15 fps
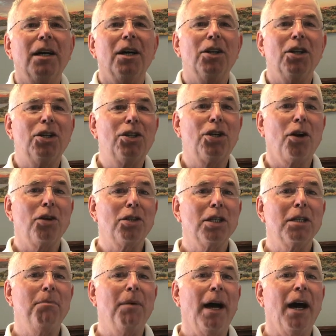The church
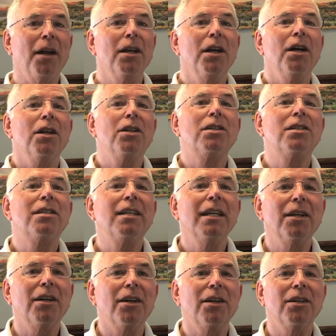is about the
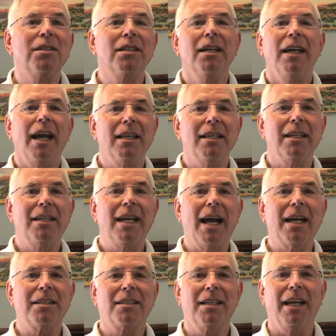sinners and the
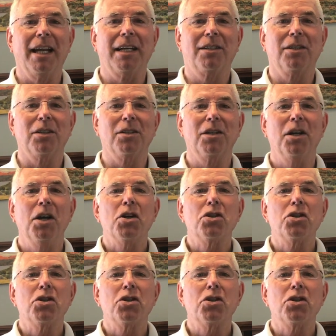tax collectors.